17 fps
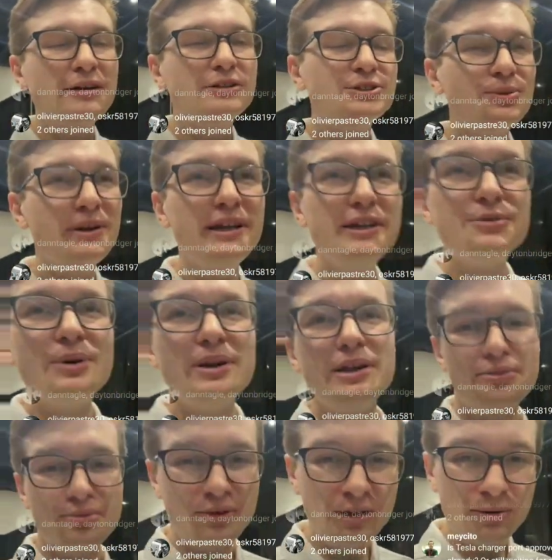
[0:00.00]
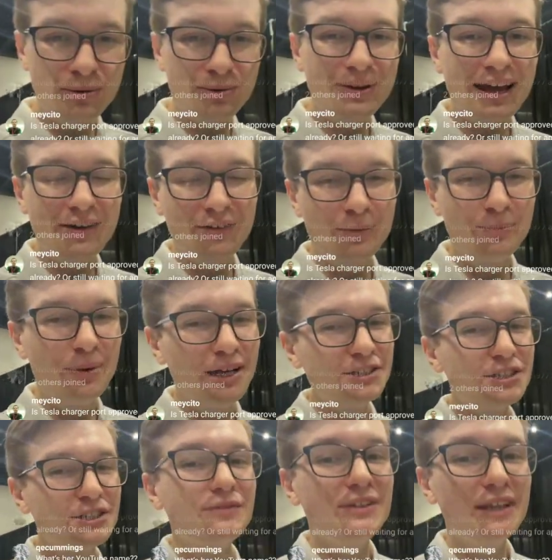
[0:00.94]
Throughout 2023, when we have a
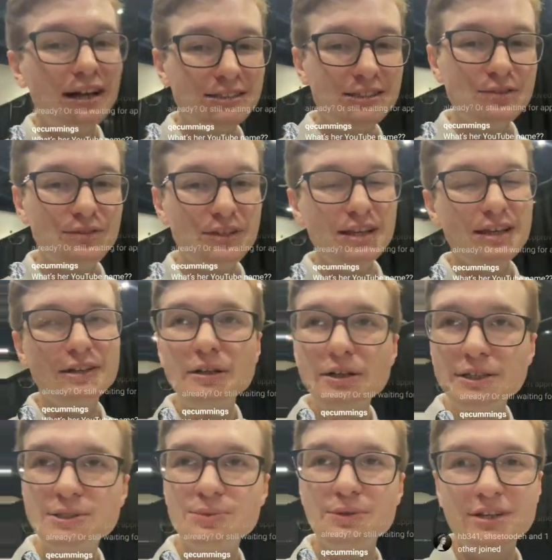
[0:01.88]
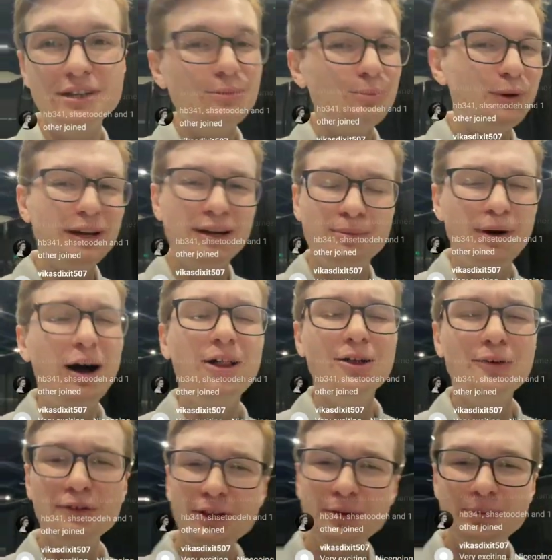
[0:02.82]
bunch of Delta vehicles, we're going to bring them
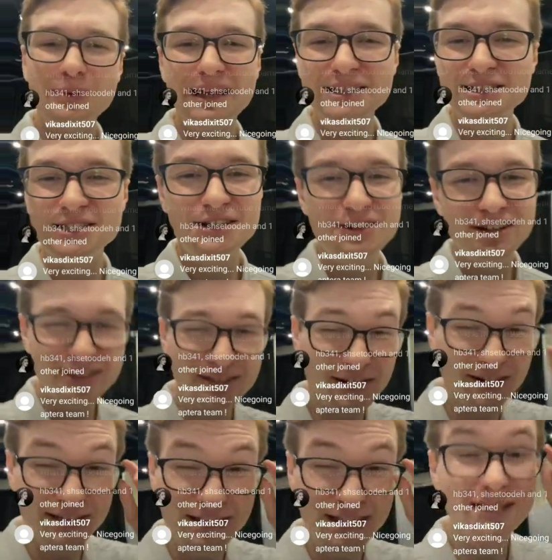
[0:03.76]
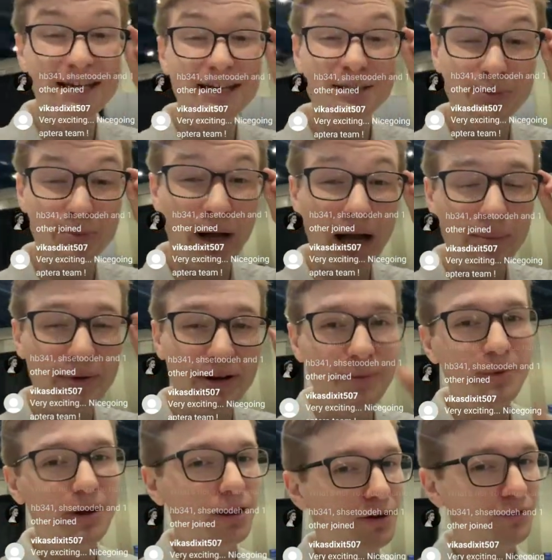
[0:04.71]
all over the place. So you're going to start to see us
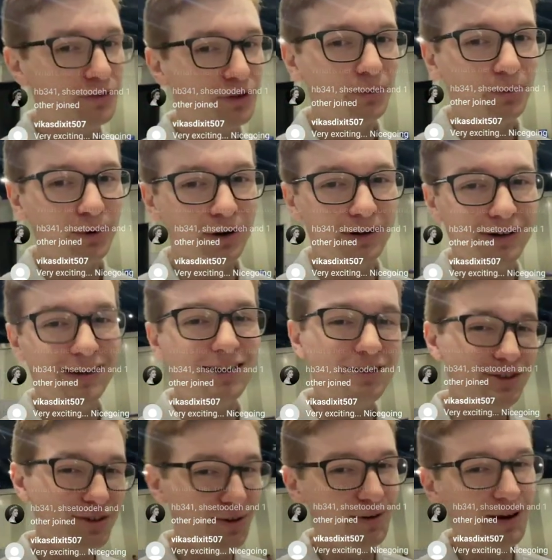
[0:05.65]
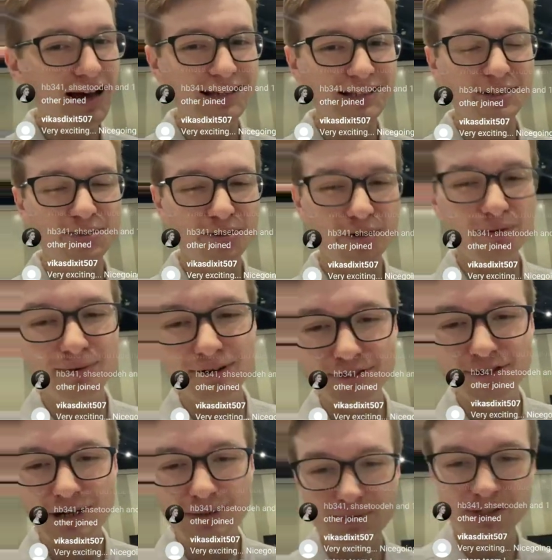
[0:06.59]
popping up all over the world, you know, the U.S.
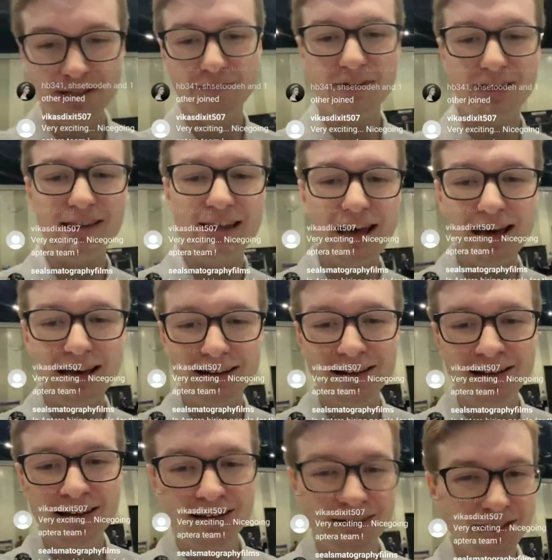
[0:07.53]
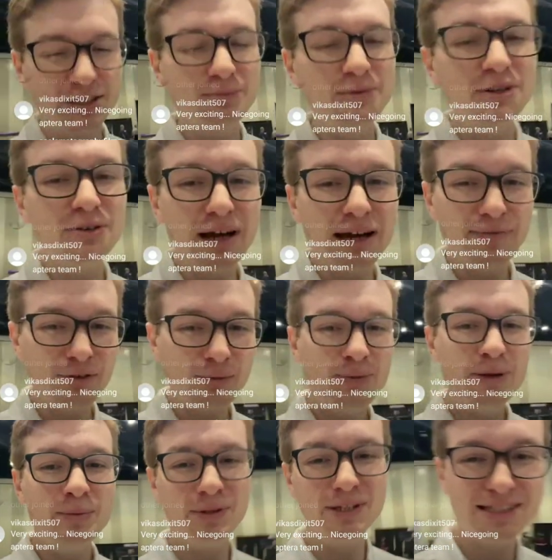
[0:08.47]
during a road trip, stuff like that. It's going to be great
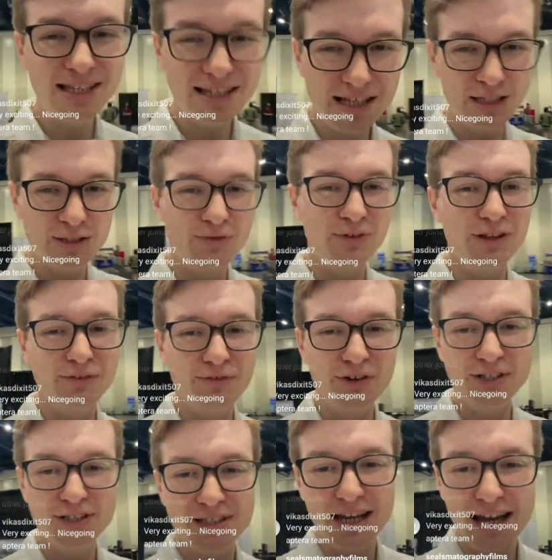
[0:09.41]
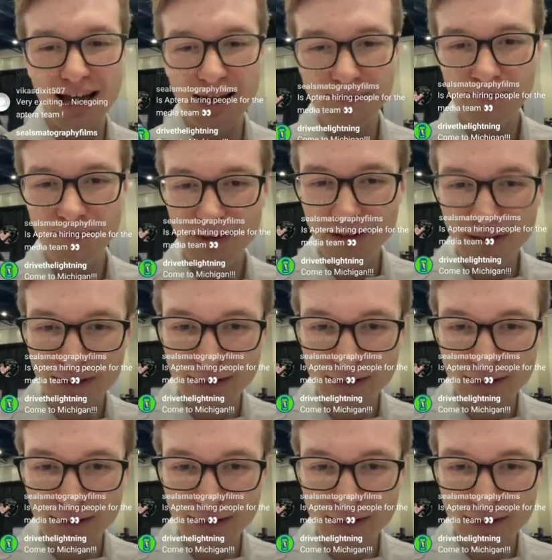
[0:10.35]
for people to see this for the first time.